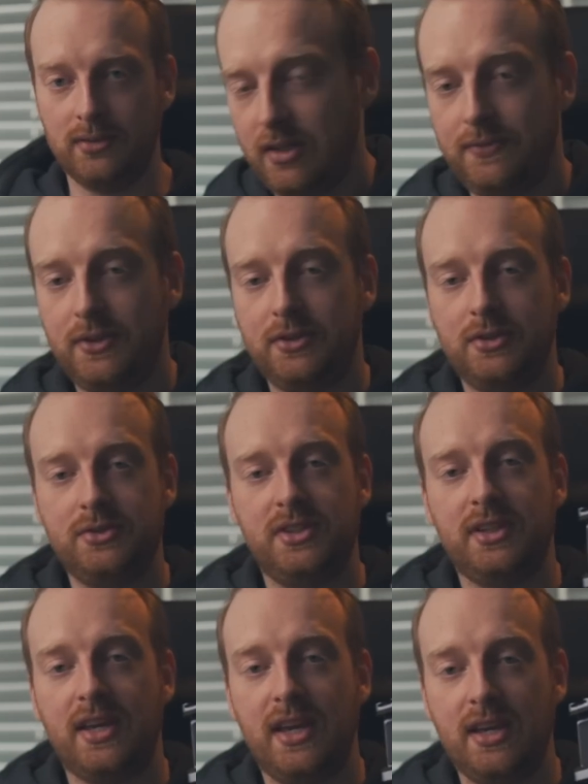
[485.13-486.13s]
If you're
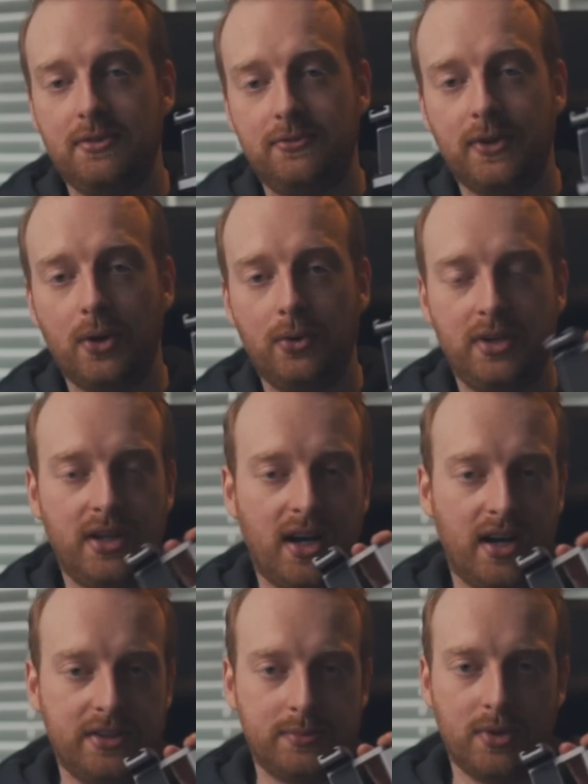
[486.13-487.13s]
using a phone and
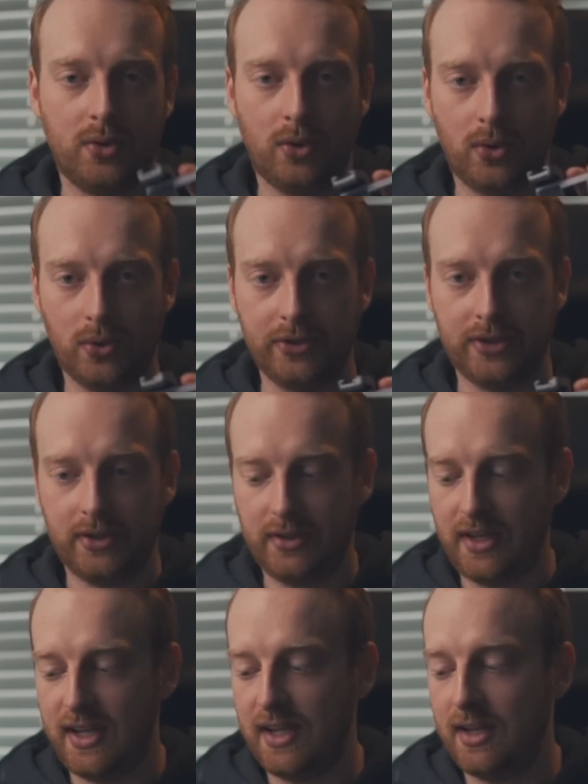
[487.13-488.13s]
Osmo
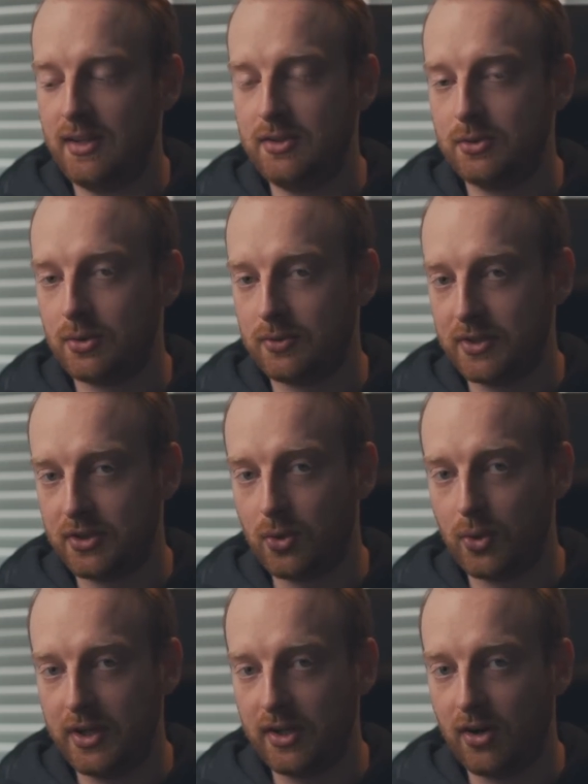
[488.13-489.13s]
holder and you're
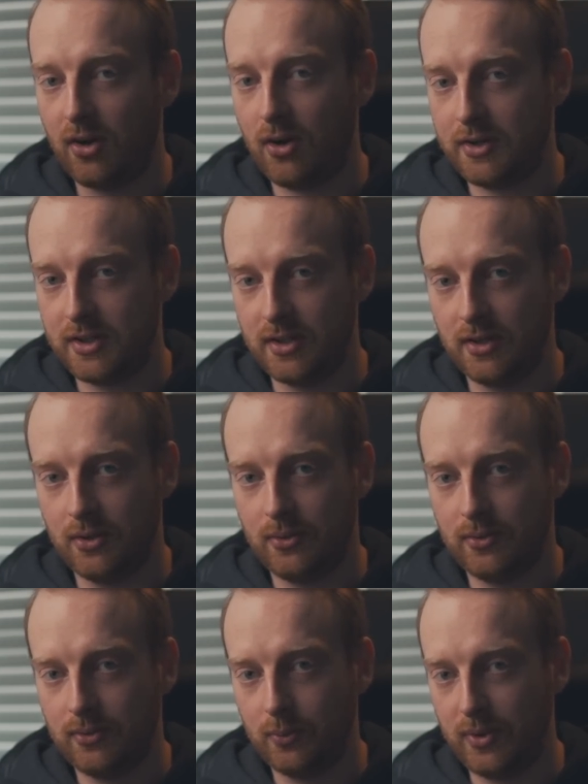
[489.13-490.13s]
recording
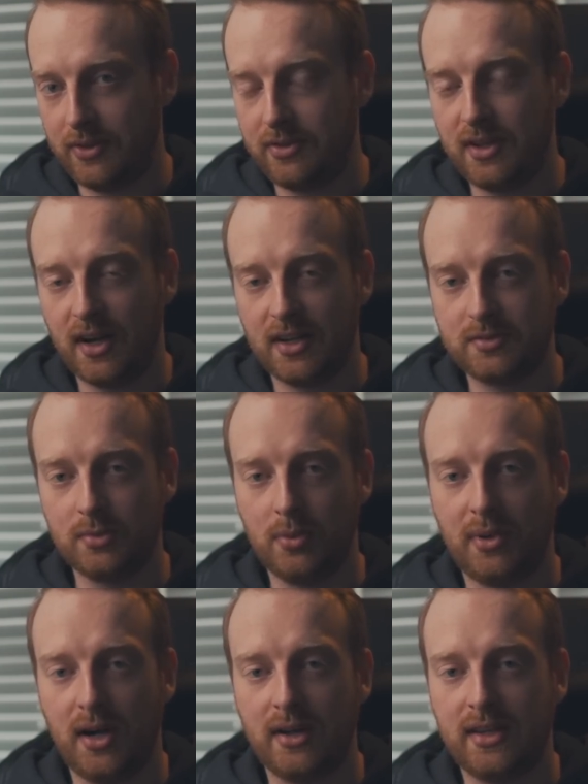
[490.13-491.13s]
audio with the Osmo
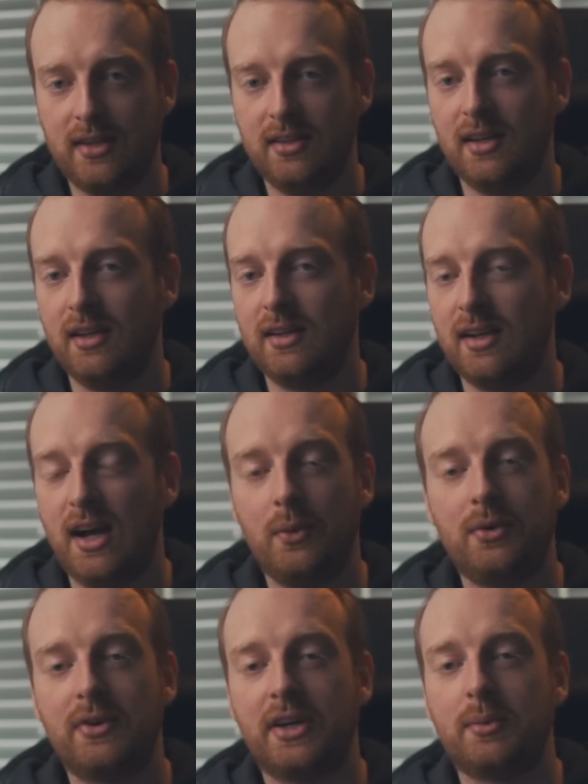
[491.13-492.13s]
Pocket, I
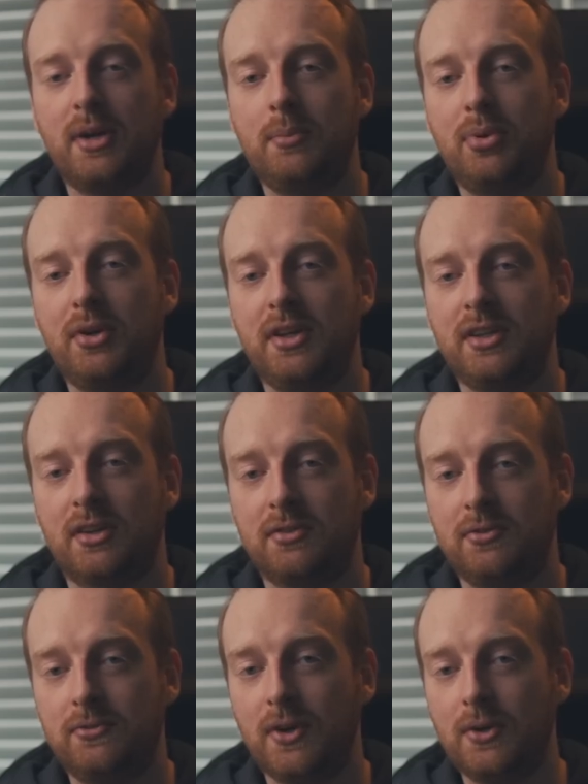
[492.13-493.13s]
would recommend putting your
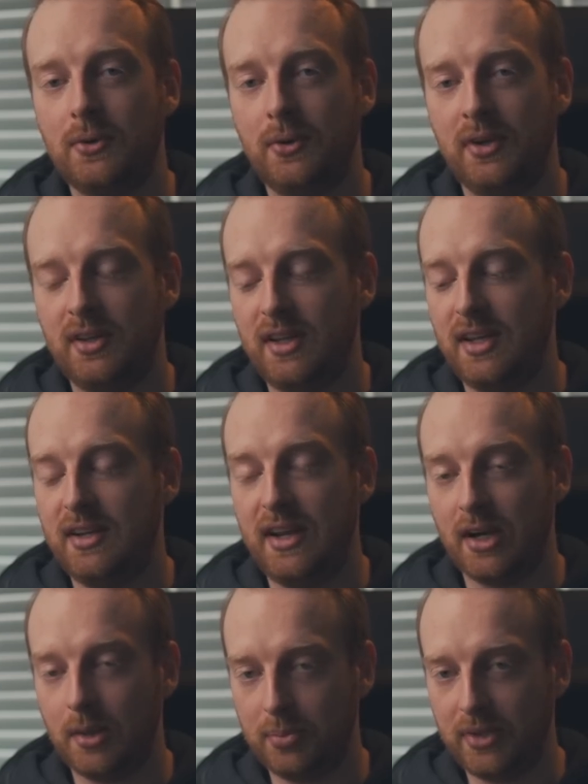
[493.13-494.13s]
phone in
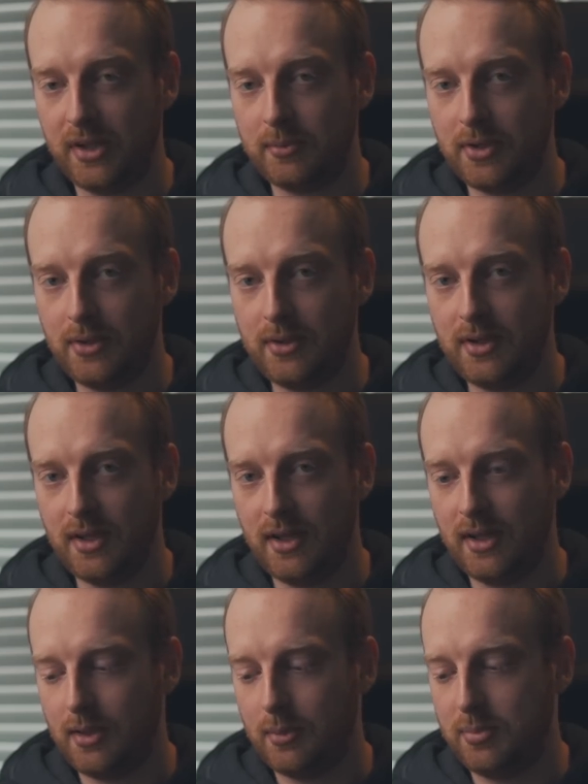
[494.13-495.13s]
airplane mode
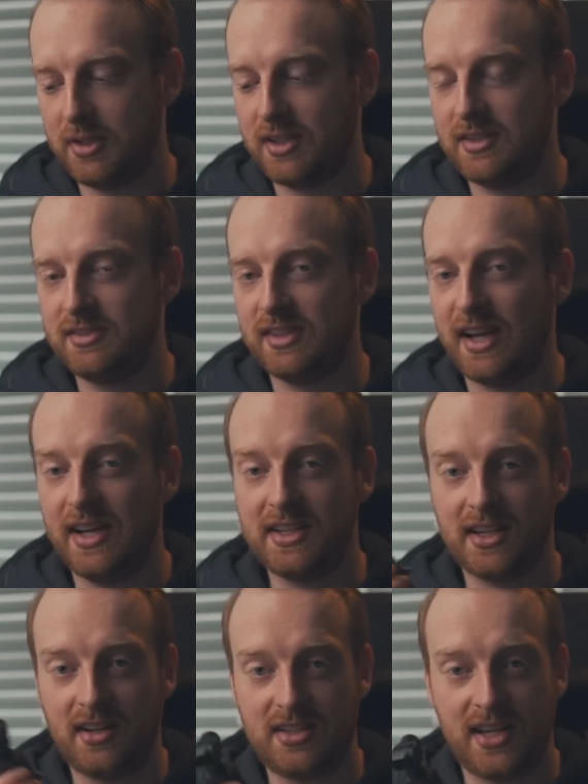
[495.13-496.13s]
because I
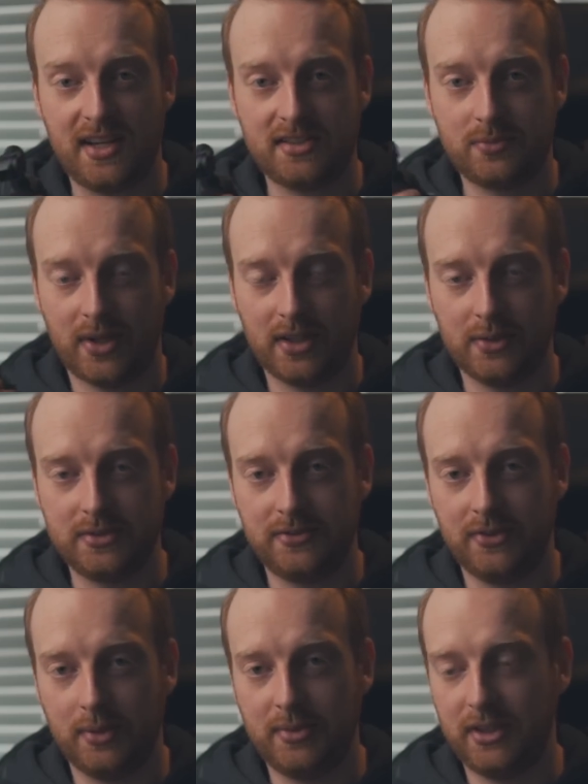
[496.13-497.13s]
got a text while I was
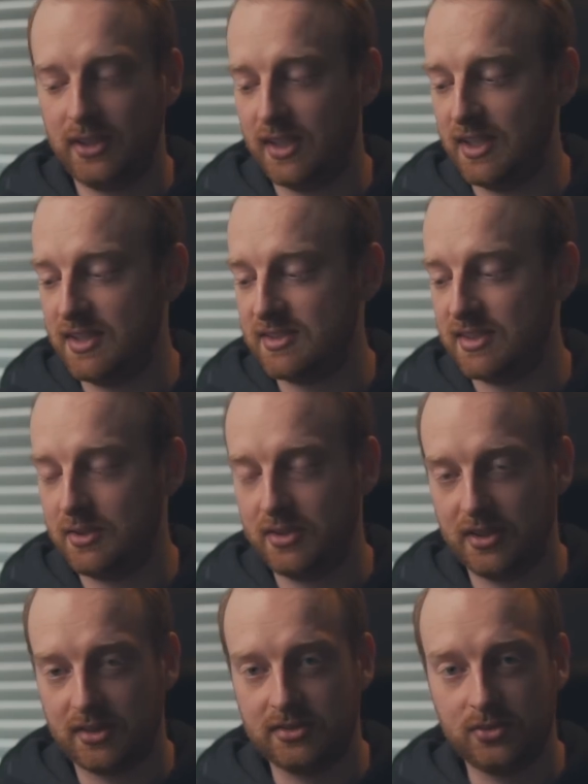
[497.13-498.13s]
filming and it sounded
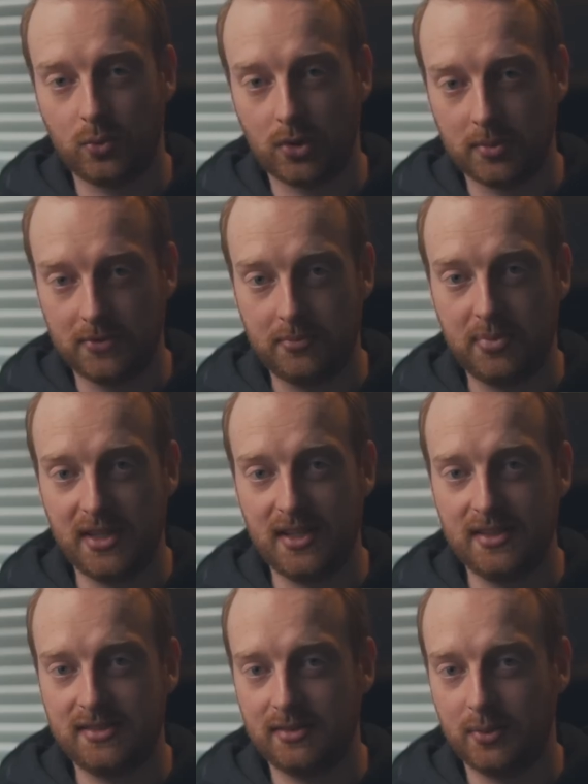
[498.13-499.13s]
like a swarm of
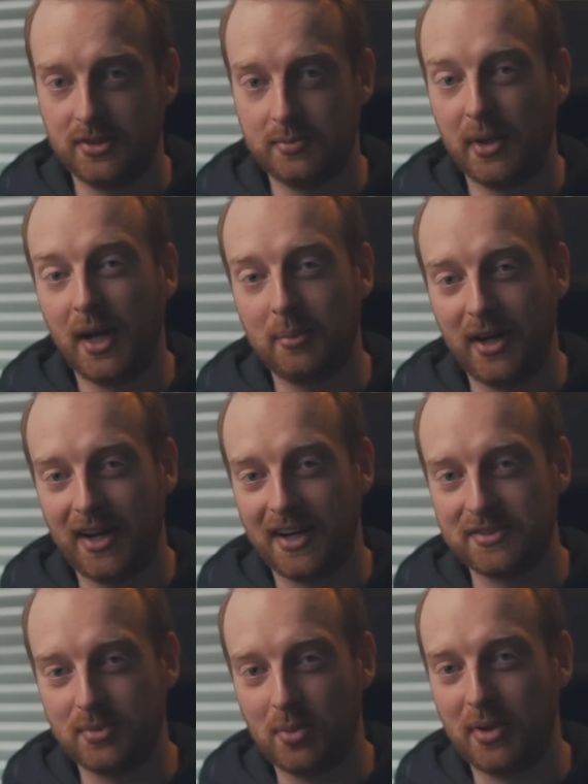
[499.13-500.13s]
bees was by my
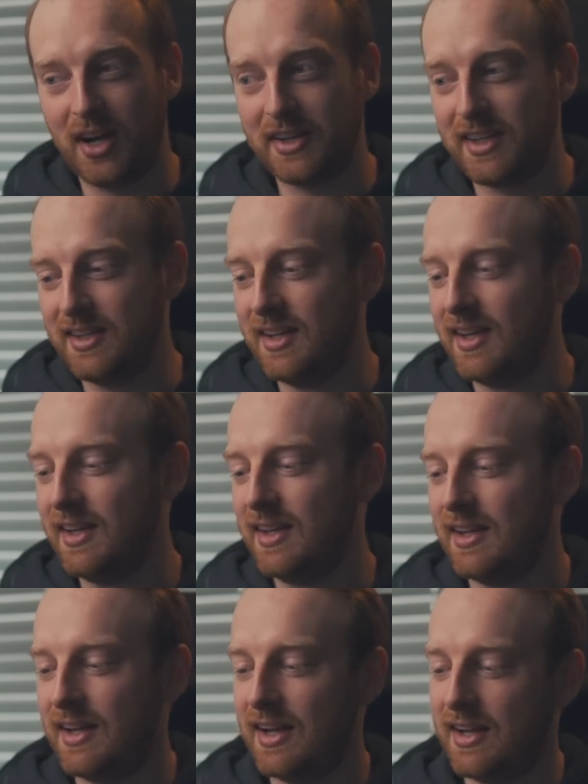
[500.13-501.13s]
Osmo Pocket
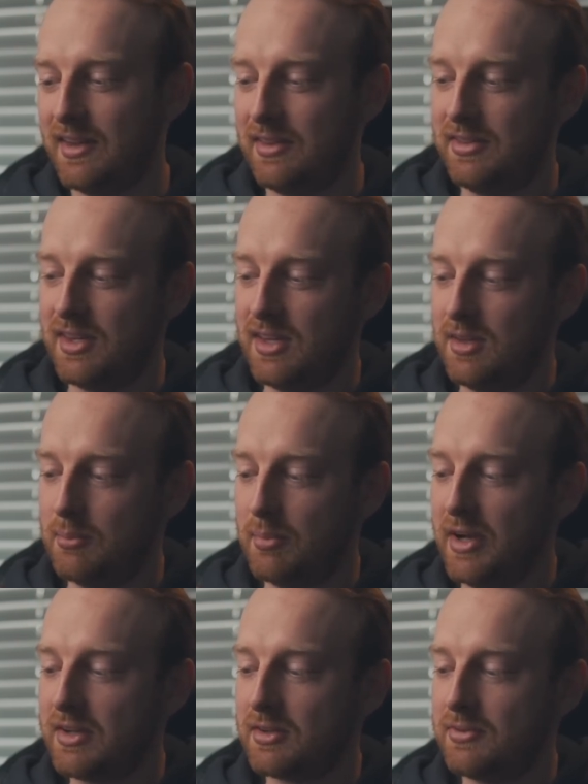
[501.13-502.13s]
uh, the
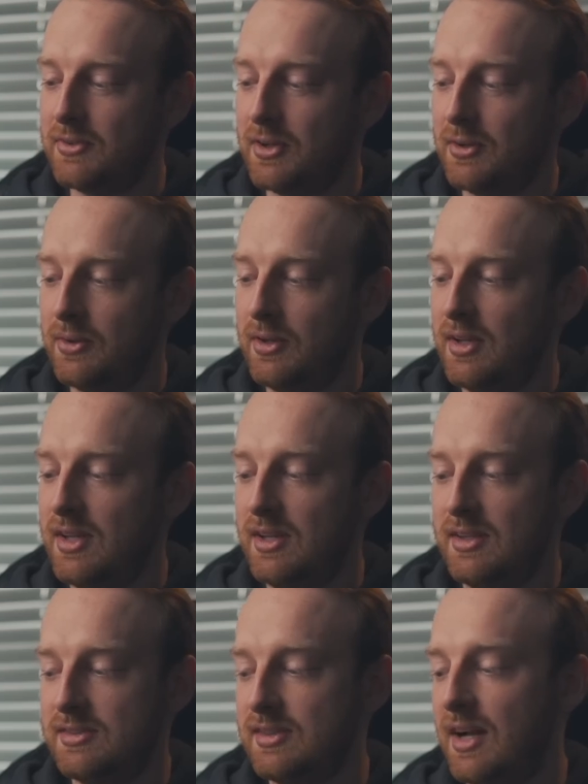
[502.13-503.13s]
microphone
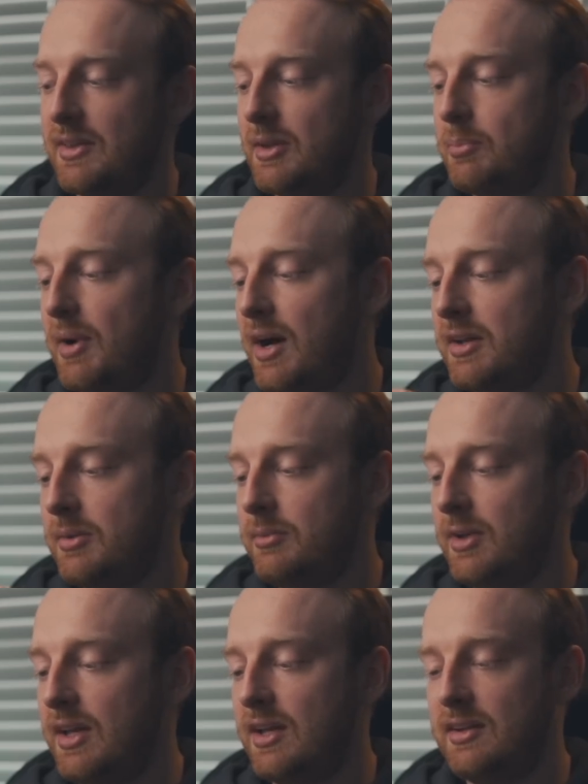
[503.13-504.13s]
is on the bottom
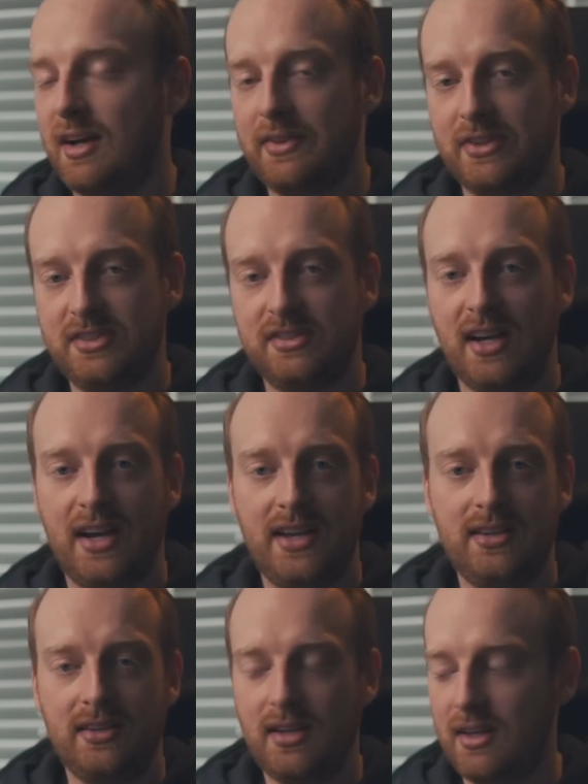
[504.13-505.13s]
and on the
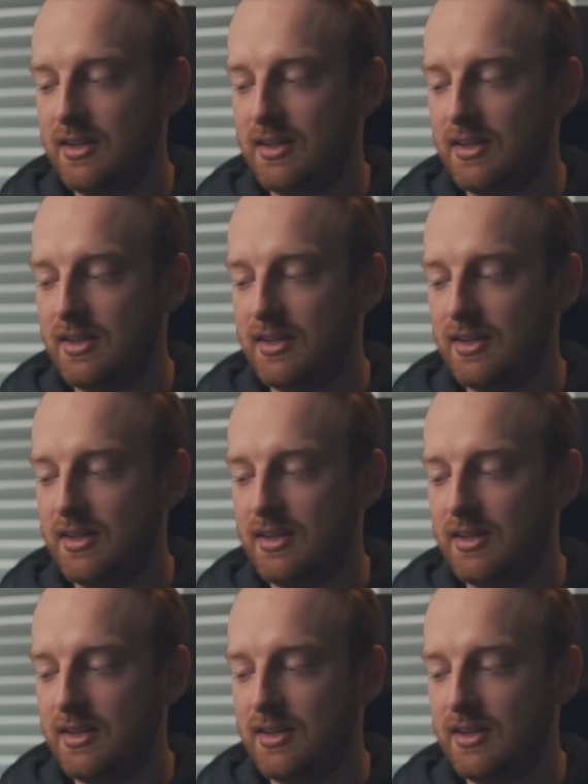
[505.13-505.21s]
side,